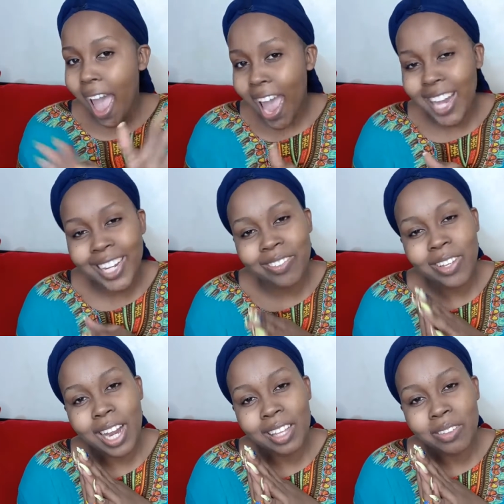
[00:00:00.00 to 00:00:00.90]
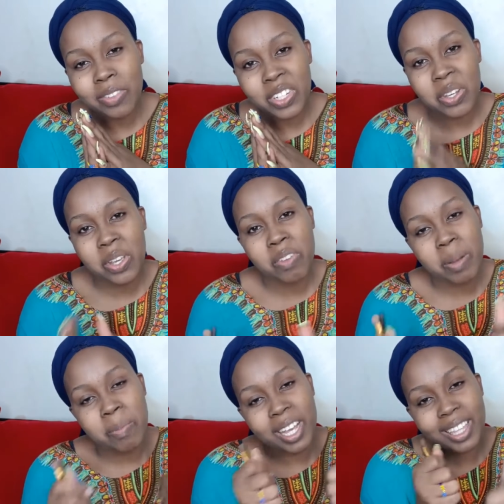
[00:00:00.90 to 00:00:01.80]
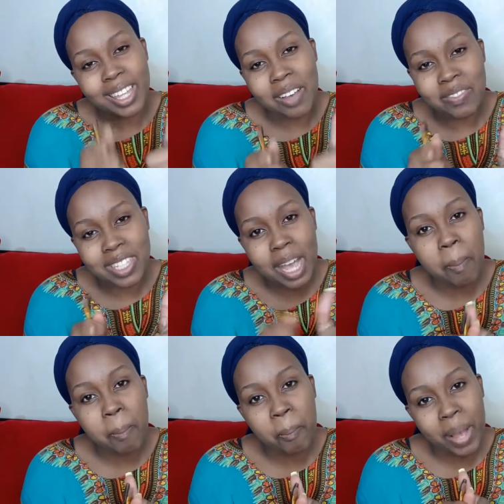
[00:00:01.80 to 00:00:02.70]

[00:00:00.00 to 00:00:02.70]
And if you like the video, give it a big thumbs up.